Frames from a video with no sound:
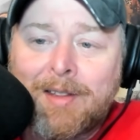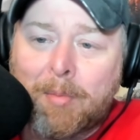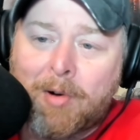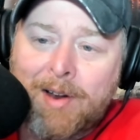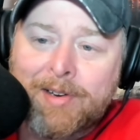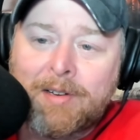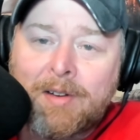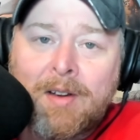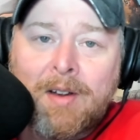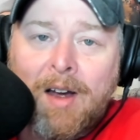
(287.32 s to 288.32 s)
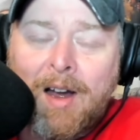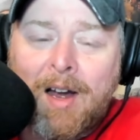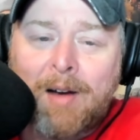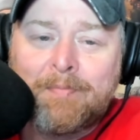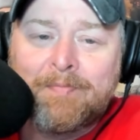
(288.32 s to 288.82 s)
LeBronda.
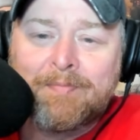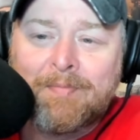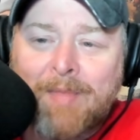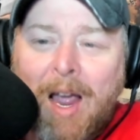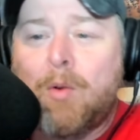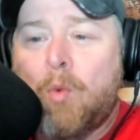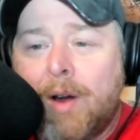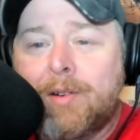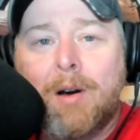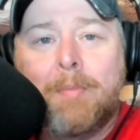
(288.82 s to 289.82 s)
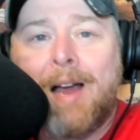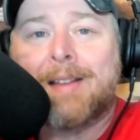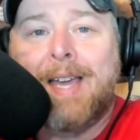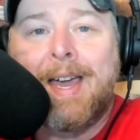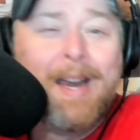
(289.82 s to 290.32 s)
Uh, I wonder
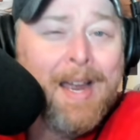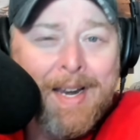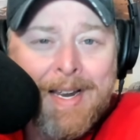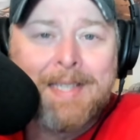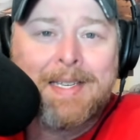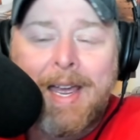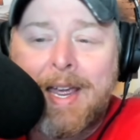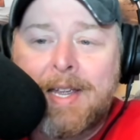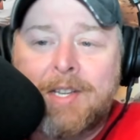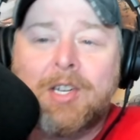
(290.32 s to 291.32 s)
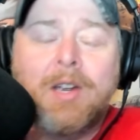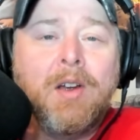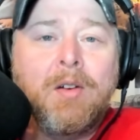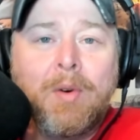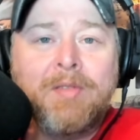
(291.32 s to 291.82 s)
about that. At his age,
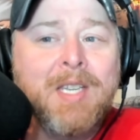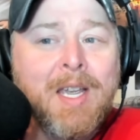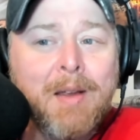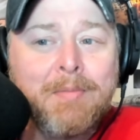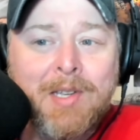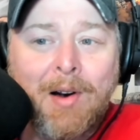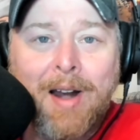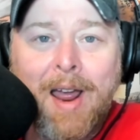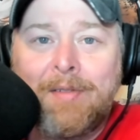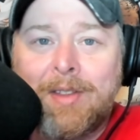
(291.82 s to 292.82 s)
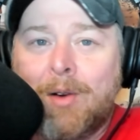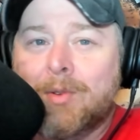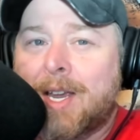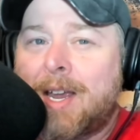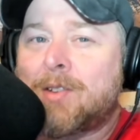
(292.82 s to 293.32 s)
we've seen him start having
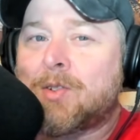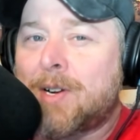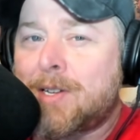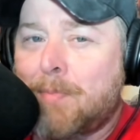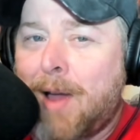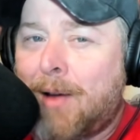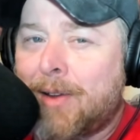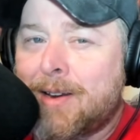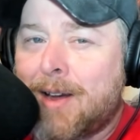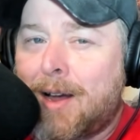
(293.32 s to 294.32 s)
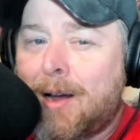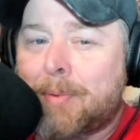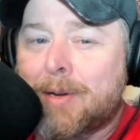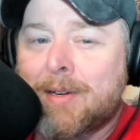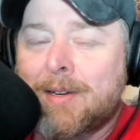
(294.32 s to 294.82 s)
those injuries mounting
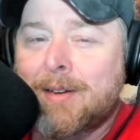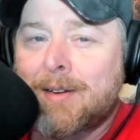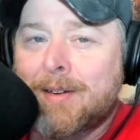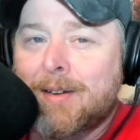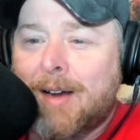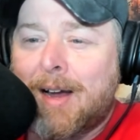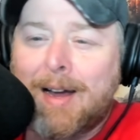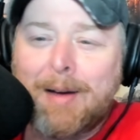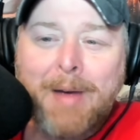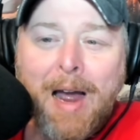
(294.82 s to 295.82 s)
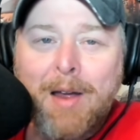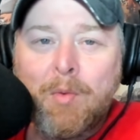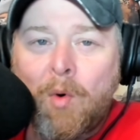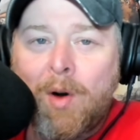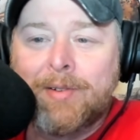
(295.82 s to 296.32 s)
up. Um, I
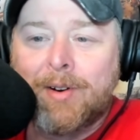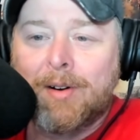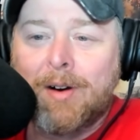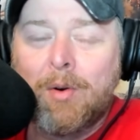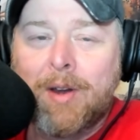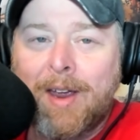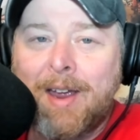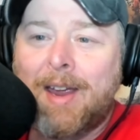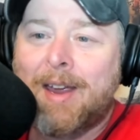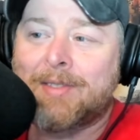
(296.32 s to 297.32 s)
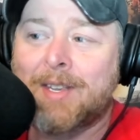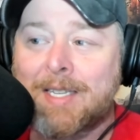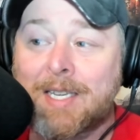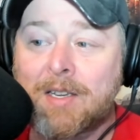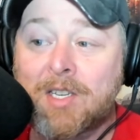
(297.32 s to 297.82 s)
wonder, okay? And
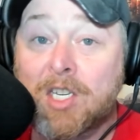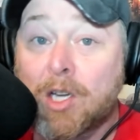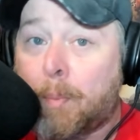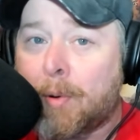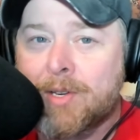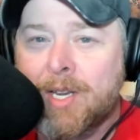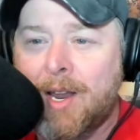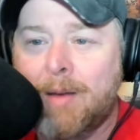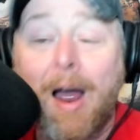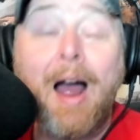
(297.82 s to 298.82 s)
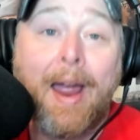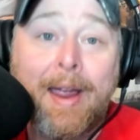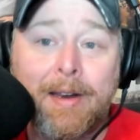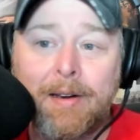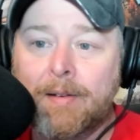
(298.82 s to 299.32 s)
this super team, I
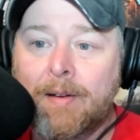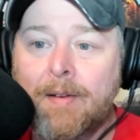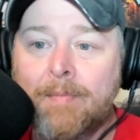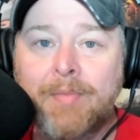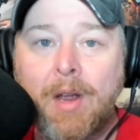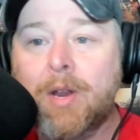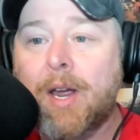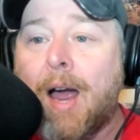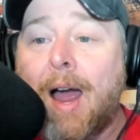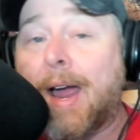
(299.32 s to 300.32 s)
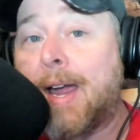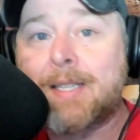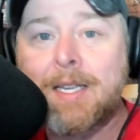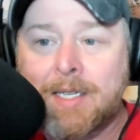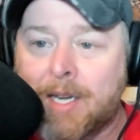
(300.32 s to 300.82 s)
hate it. Okay, I
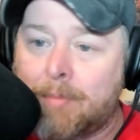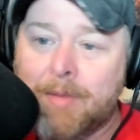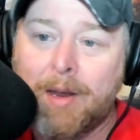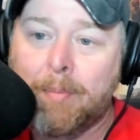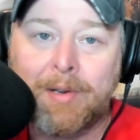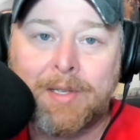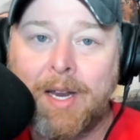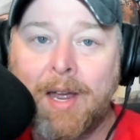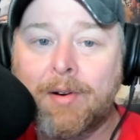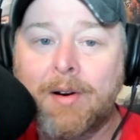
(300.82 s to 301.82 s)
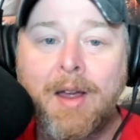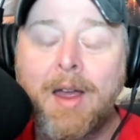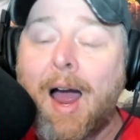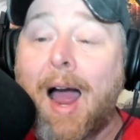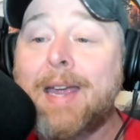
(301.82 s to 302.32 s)
hate this team that he put together.
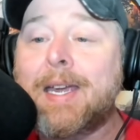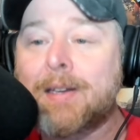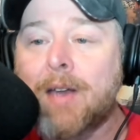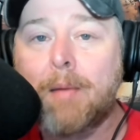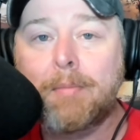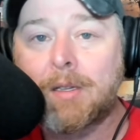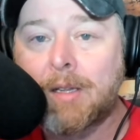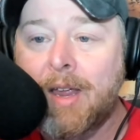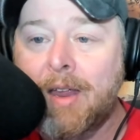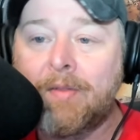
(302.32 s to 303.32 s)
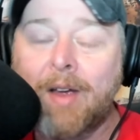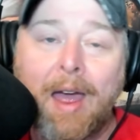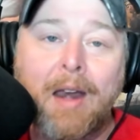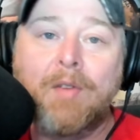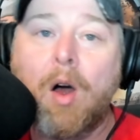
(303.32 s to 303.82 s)
I cannot believe
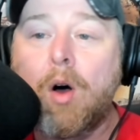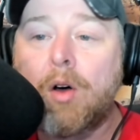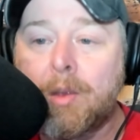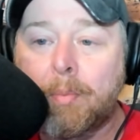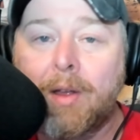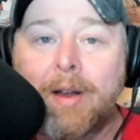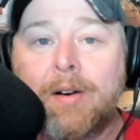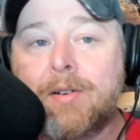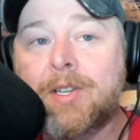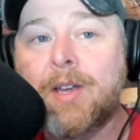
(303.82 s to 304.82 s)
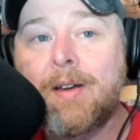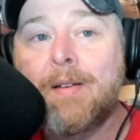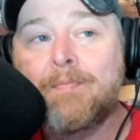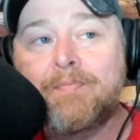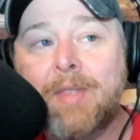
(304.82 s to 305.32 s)
out of all the players
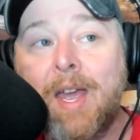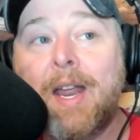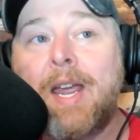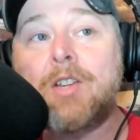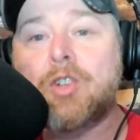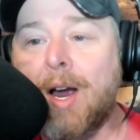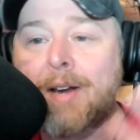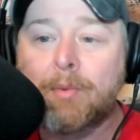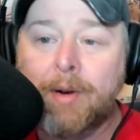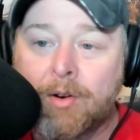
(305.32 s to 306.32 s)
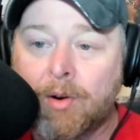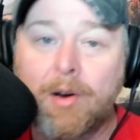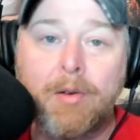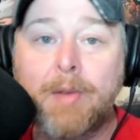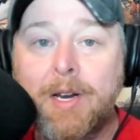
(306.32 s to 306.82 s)
that he tried to
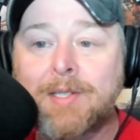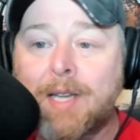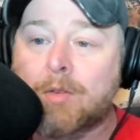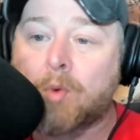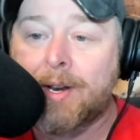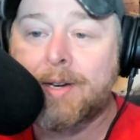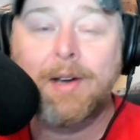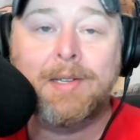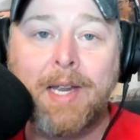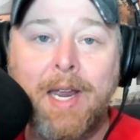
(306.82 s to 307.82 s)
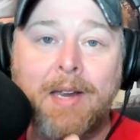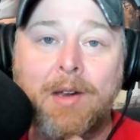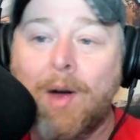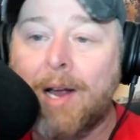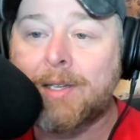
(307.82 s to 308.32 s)
recruit, because that's what he does. He can't
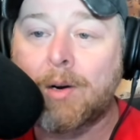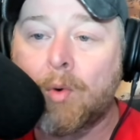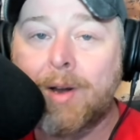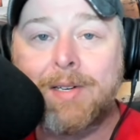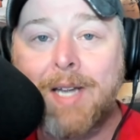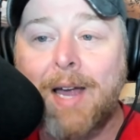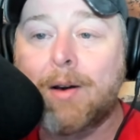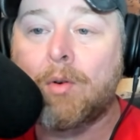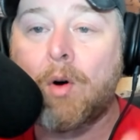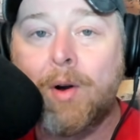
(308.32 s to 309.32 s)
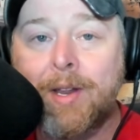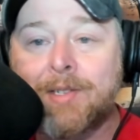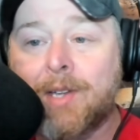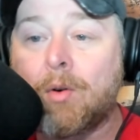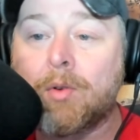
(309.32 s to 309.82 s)
go out there and win a title on
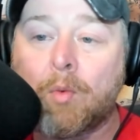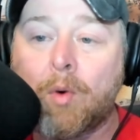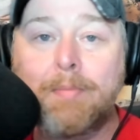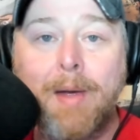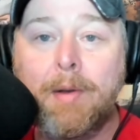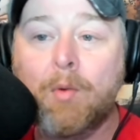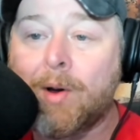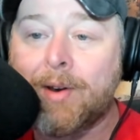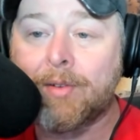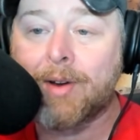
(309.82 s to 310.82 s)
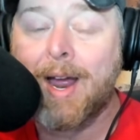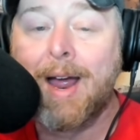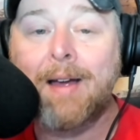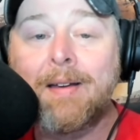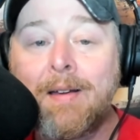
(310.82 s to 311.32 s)
his own or with maybe one other
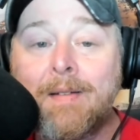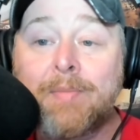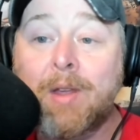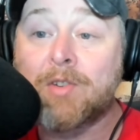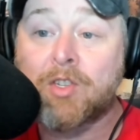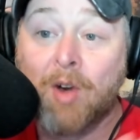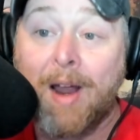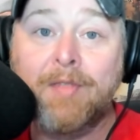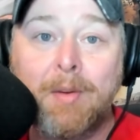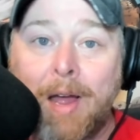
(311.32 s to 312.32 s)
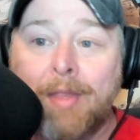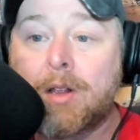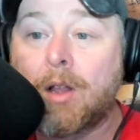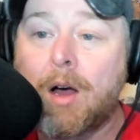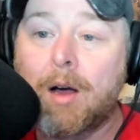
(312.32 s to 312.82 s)
guy that was drafted by the
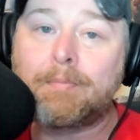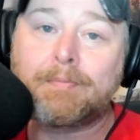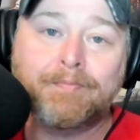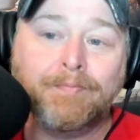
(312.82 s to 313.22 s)
club.